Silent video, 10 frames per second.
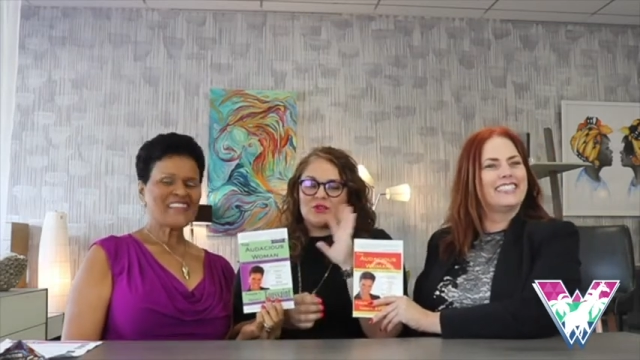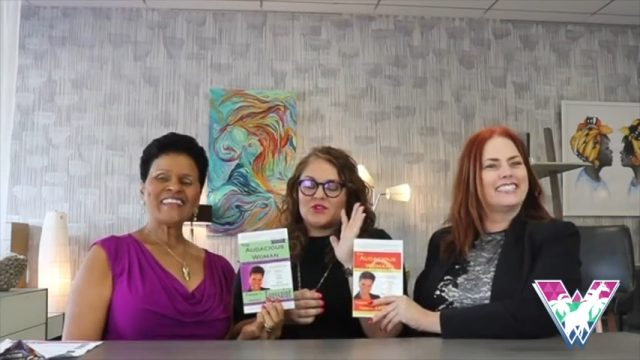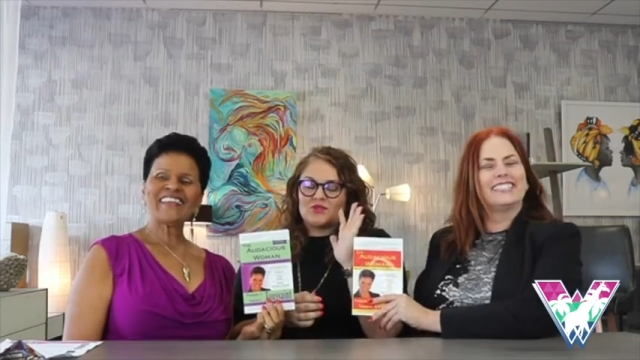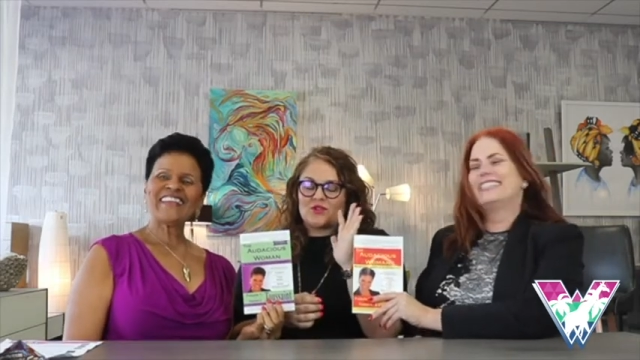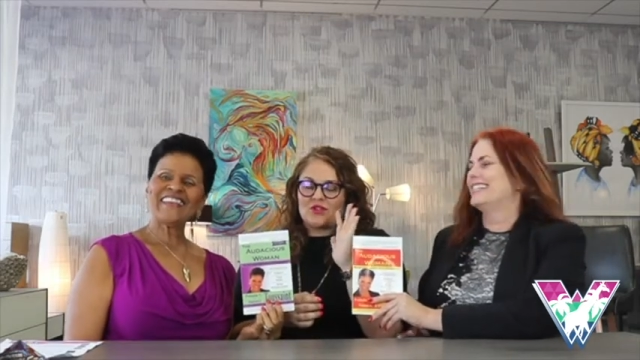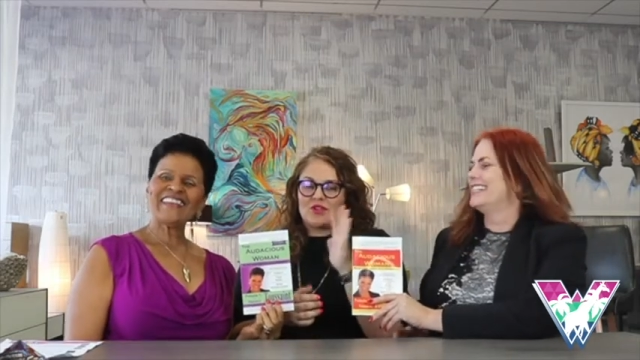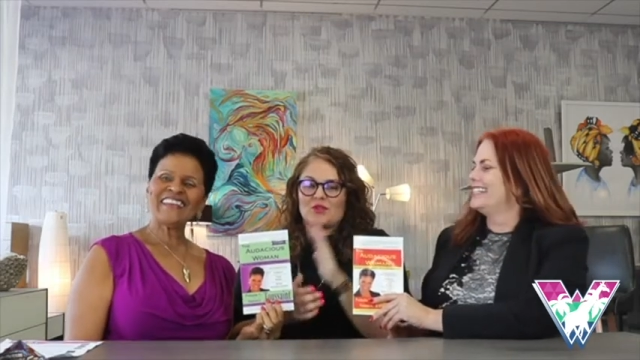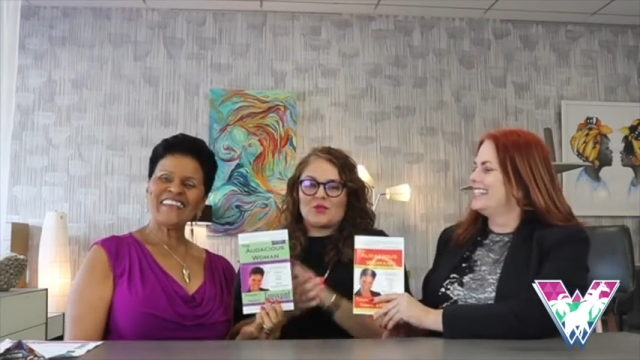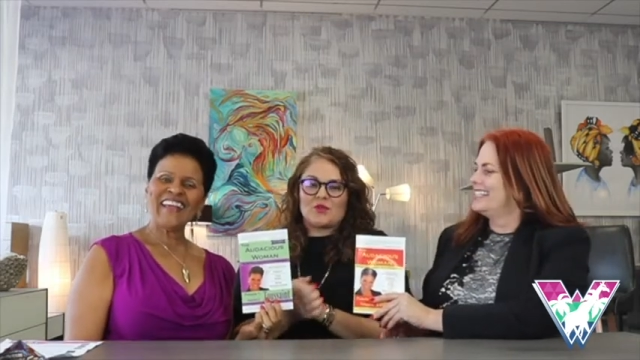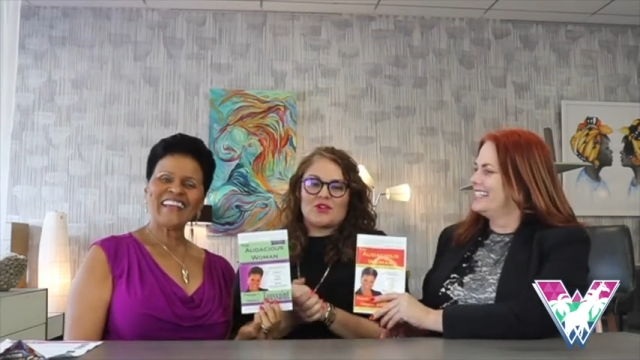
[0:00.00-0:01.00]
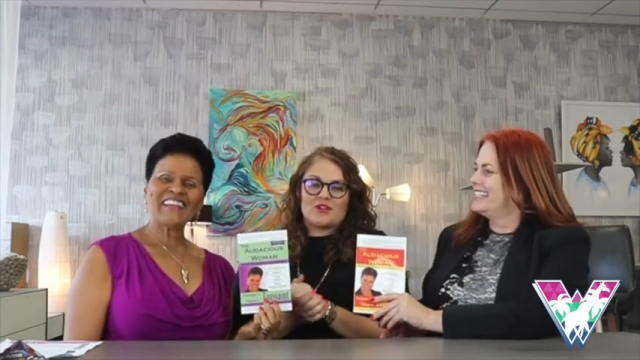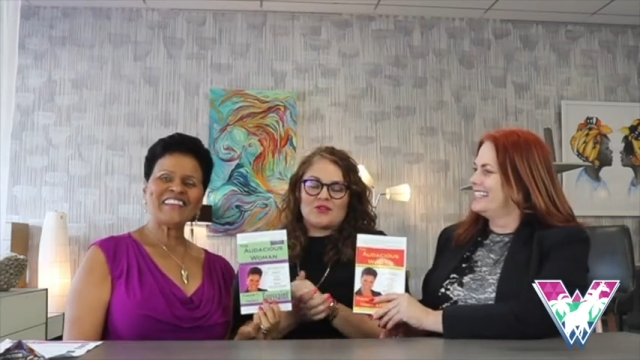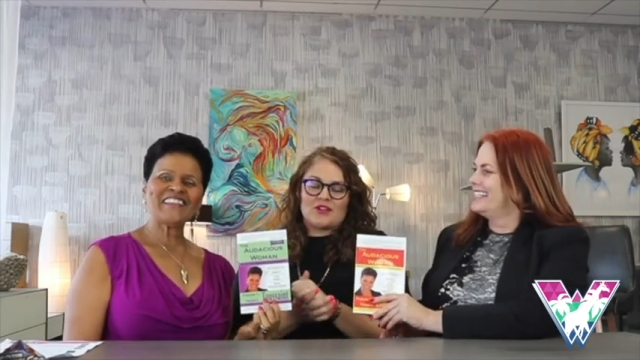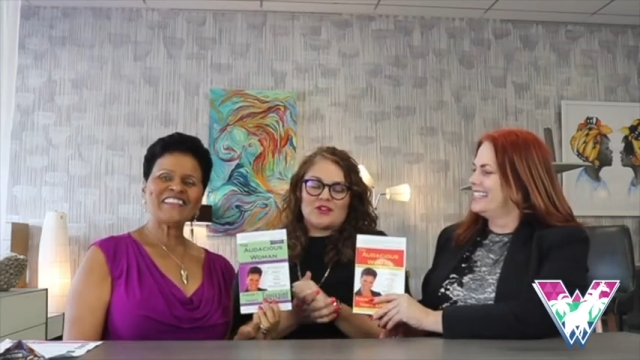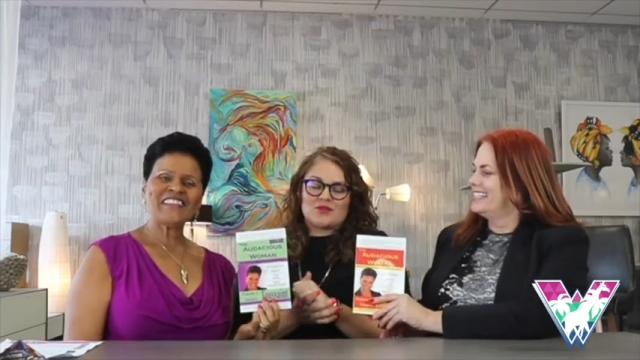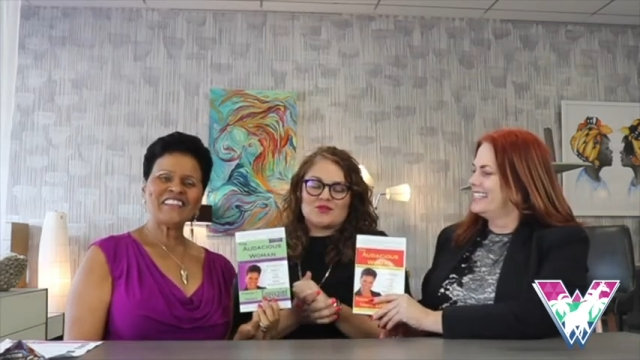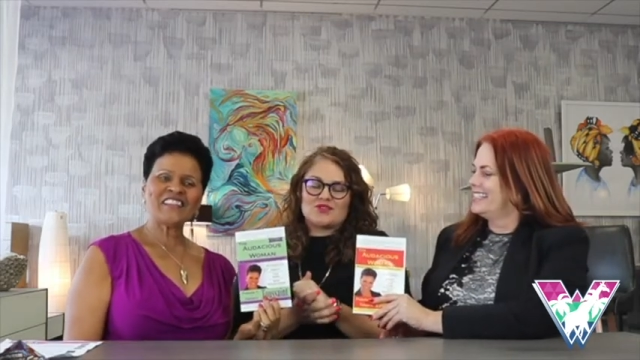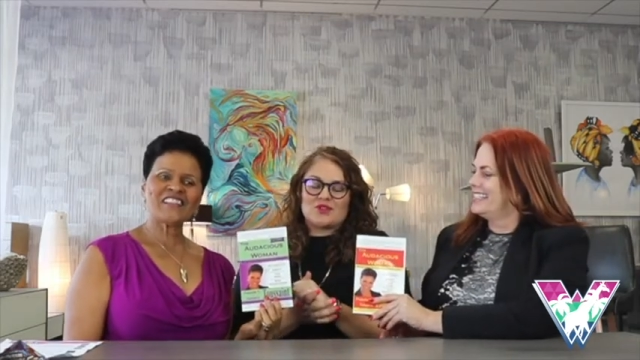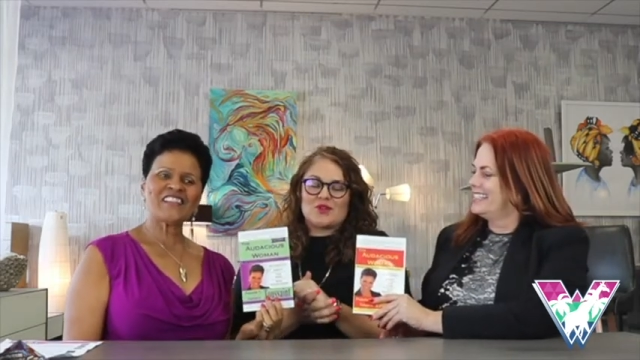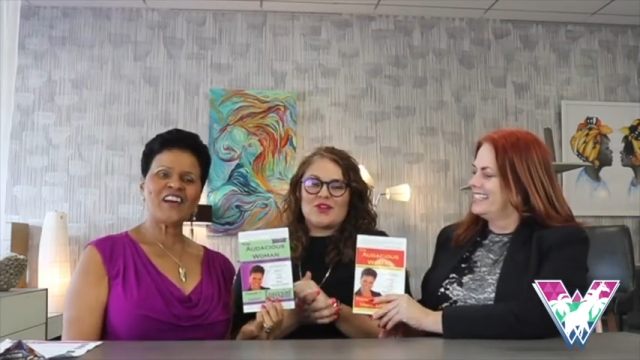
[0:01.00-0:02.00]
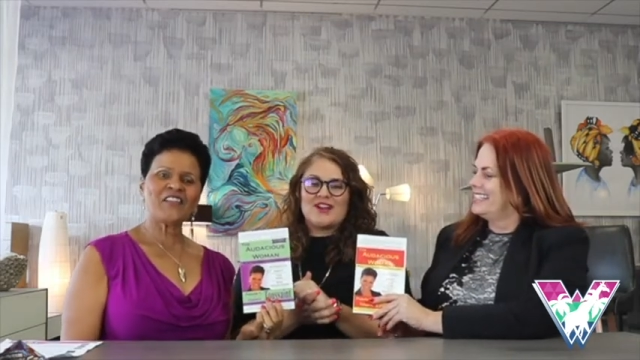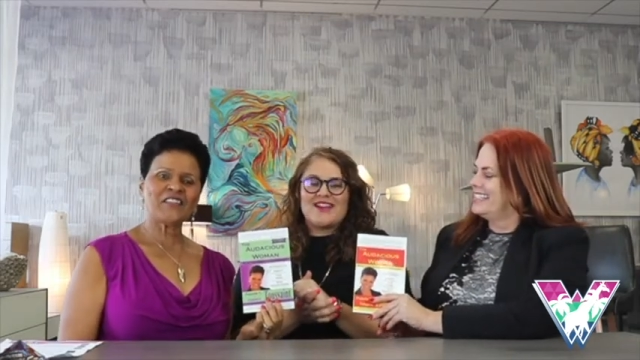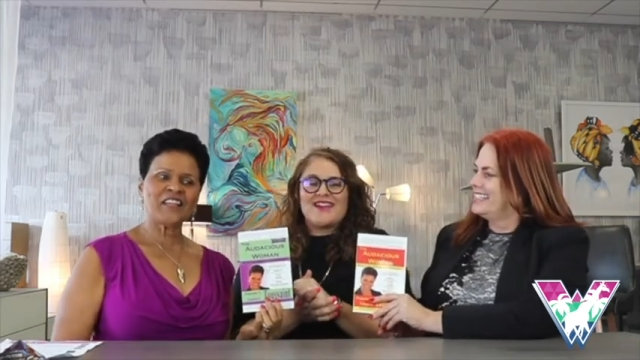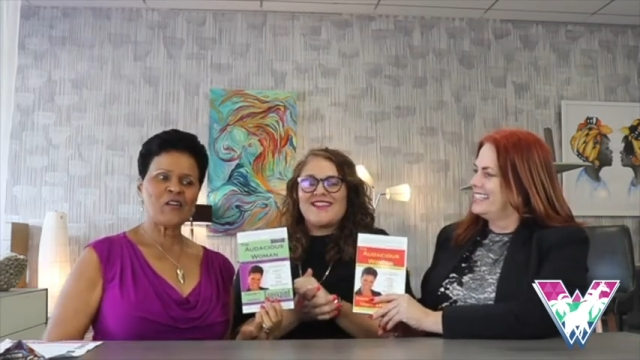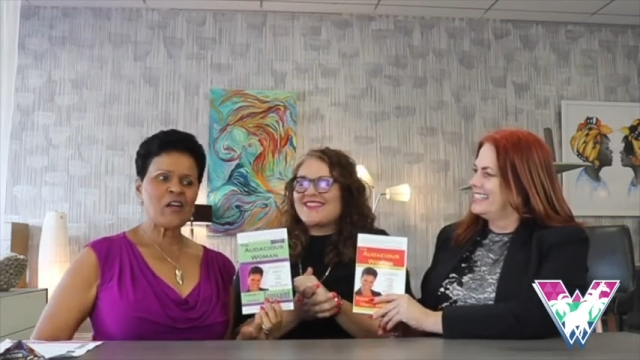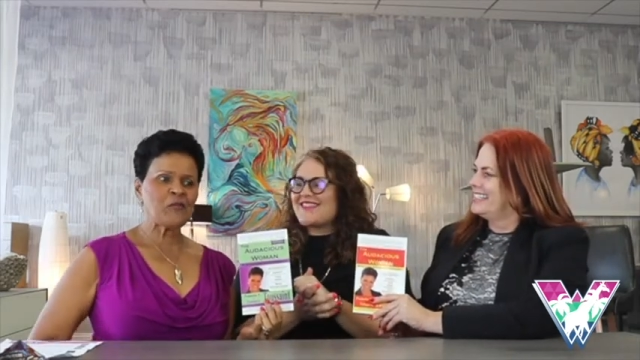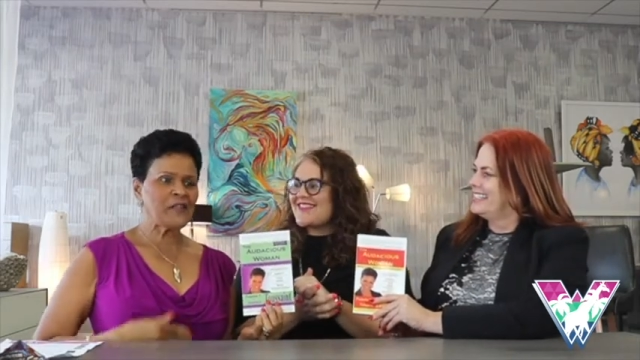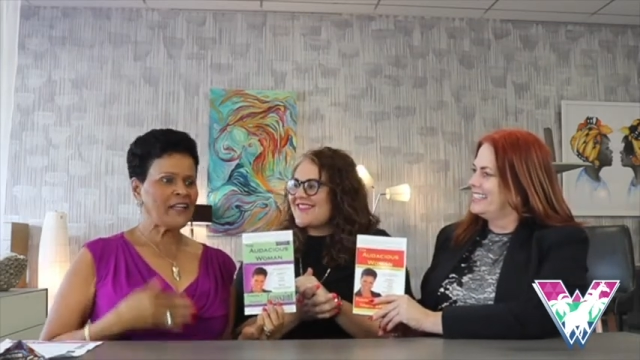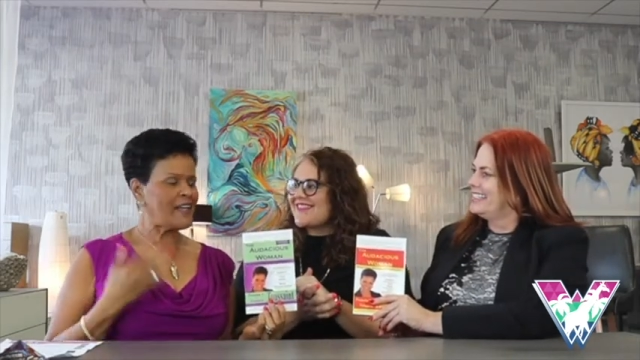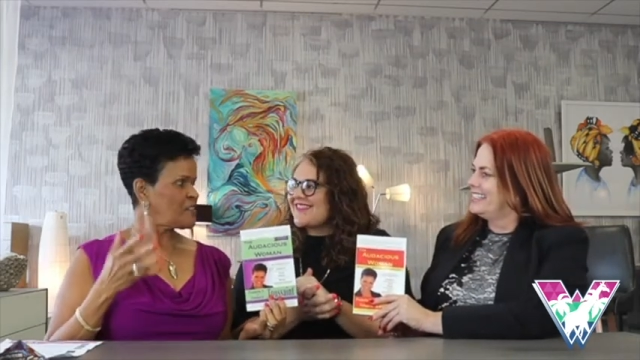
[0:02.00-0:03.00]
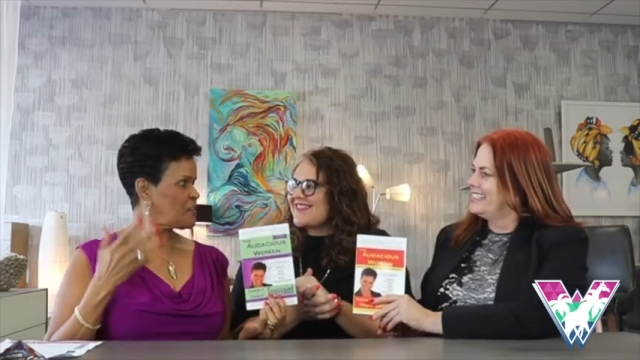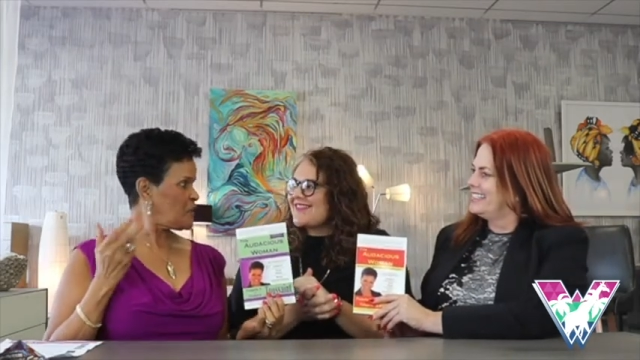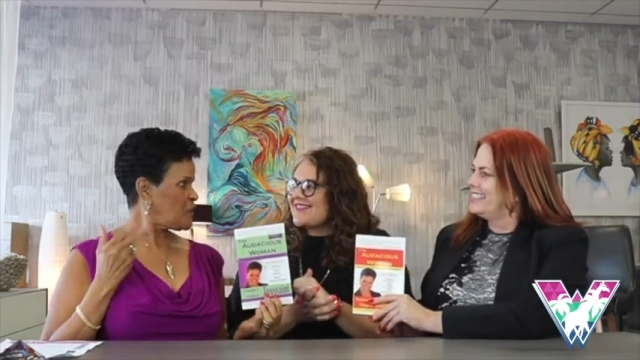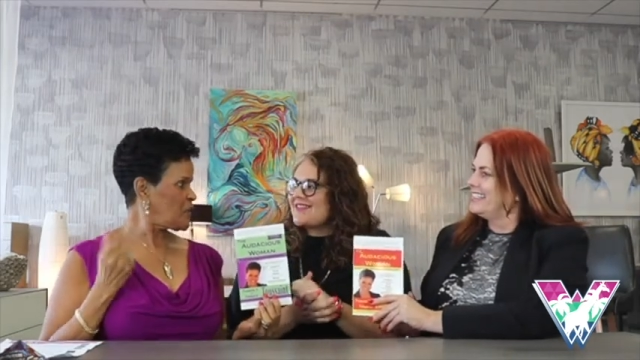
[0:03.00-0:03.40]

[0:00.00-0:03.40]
Speaker 1: We adore her. Thank we, you. You know, this so. is
Speaker 2: lovely. I love what you guys are doing